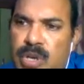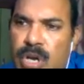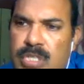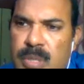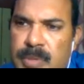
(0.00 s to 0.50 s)

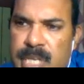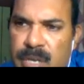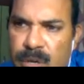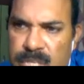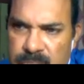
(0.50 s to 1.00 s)
because of
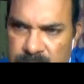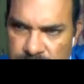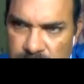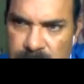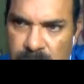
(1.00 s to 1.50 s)
tenodesis
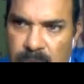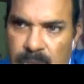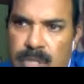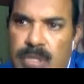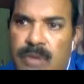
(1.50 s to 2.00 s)
function,
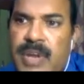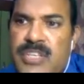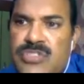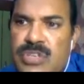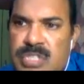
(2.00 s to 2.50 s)
the
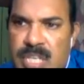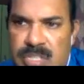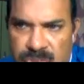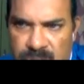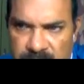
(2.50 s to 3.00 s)
flexors
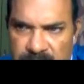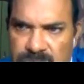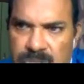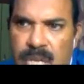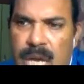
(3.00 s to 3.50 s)
are
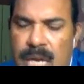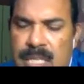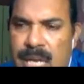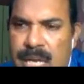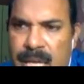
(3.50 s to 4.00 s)
stressed
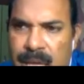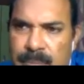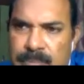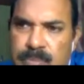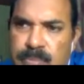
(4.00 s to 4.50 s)
and that
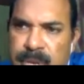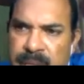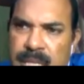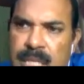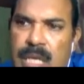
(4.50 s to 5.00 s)
helps
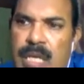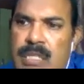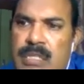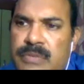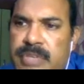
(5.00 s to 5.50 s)
bring
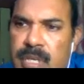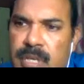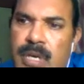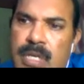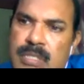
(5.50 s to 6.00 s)
the
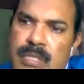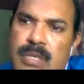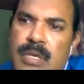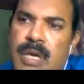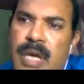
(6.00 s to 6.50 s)
fingers
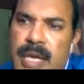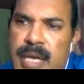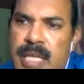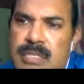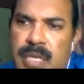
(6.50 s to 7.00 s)

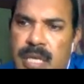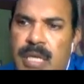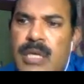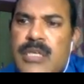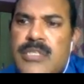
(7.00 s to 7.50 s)
against
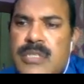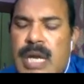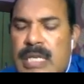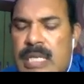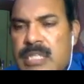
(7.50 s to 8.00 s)
a
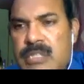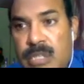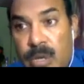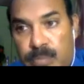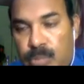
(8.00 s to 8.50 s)
static
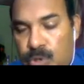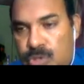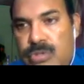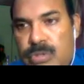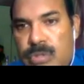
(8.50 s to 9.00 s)
thumb
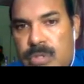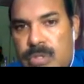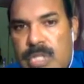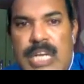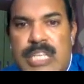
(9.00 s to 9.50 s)
post.
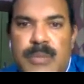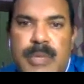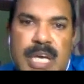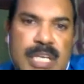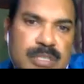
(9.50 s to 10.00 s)
That is the
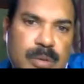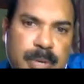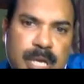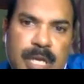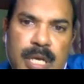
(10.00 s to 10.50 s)
mechanism
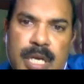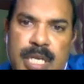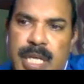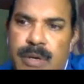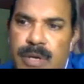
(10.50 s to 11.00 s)
of a
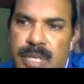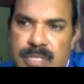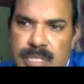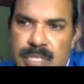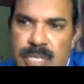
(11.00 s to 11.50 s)

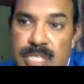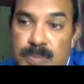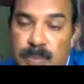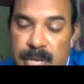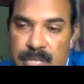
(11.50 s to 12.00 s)
tenodesis
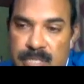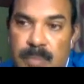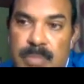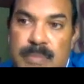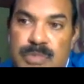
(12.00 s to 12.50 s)
splint.
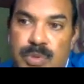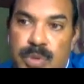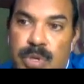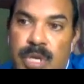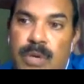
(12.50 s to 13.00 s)
Sometimes
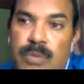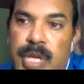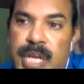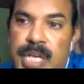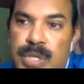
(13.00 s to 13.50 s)
you,
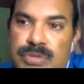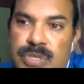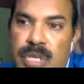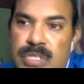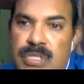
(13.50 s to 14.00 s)
we
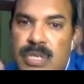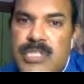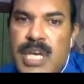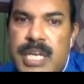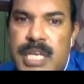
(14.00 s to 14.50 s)
induce,
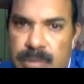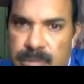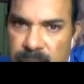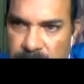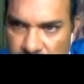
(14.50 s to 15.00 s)
surgically
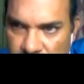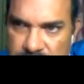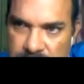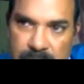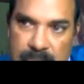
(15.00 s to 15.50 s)
induce a
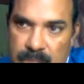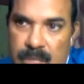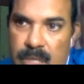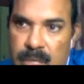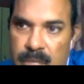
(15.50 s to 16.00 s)
tenodesis
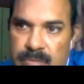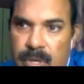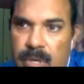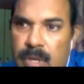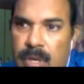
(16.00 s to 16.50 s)
action
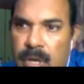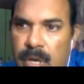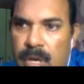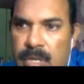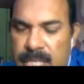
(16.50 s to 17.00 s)
for
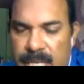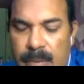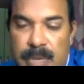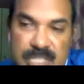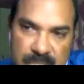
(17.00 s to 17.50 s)
uh,
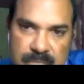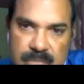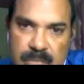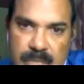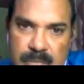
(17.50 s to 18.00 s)
tetraplegics.